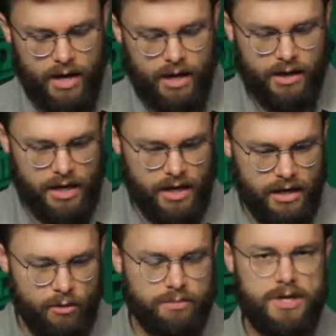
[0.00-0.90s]

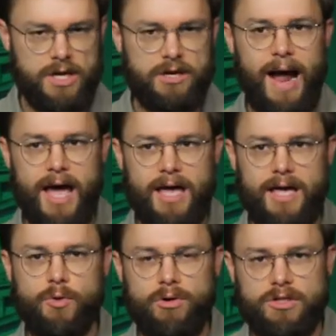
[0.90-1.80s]
keynote speaker. I
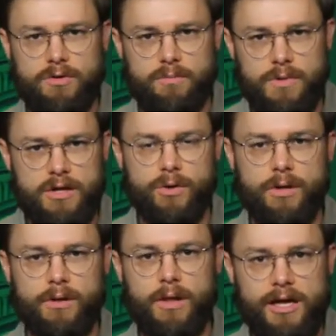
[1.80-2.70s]
am going to be the
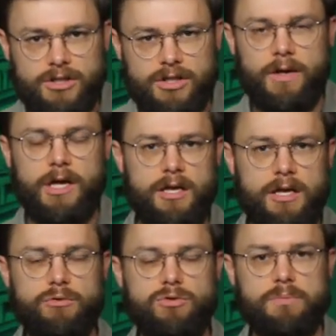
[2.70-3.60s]
lunch
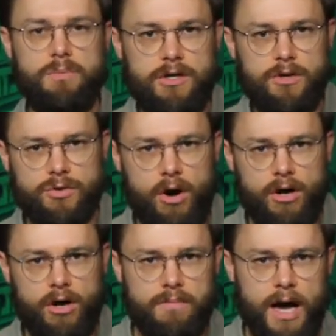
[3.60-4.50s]
keynote speaker
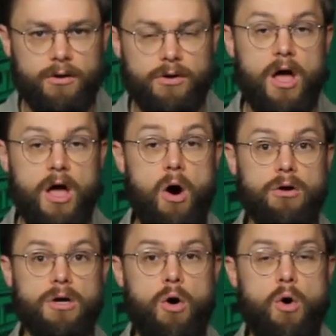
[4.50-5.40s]
talking about
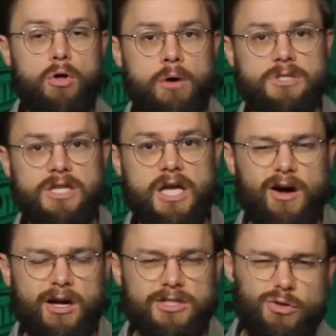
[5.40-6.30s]
our Oklahoma State
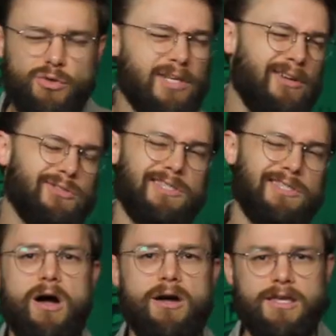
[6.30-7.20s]
Constitution, also just
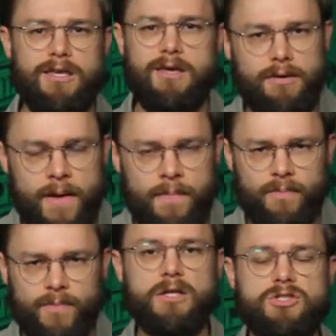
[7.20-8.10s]
talking about
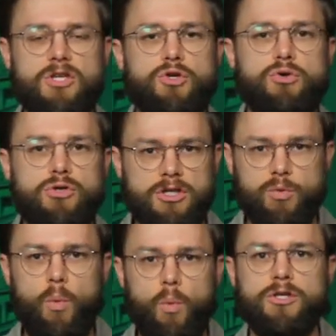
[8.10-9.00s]
constitutions.
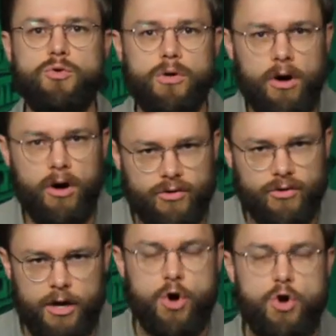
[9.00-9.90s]
What good are
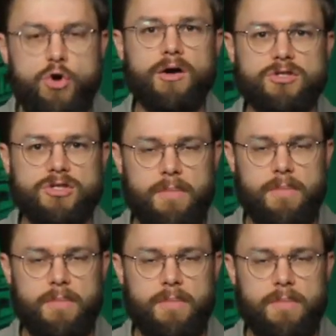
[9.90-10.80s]
they? Who cares about
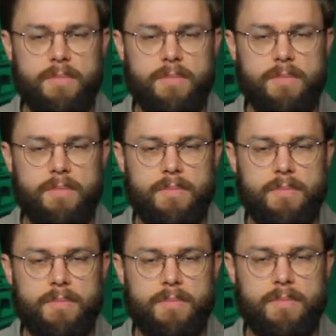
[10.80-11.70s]
constitutions?
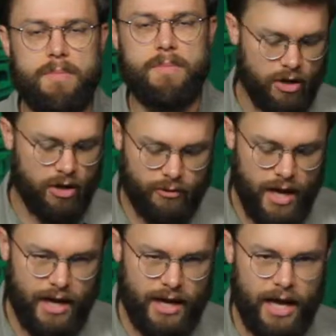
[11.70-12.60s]
I'm going to talk about
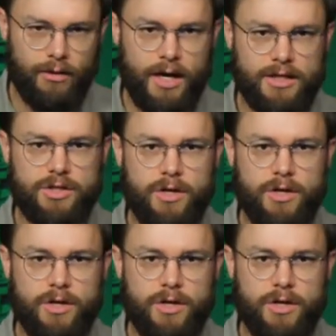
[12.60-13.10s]
that at lunch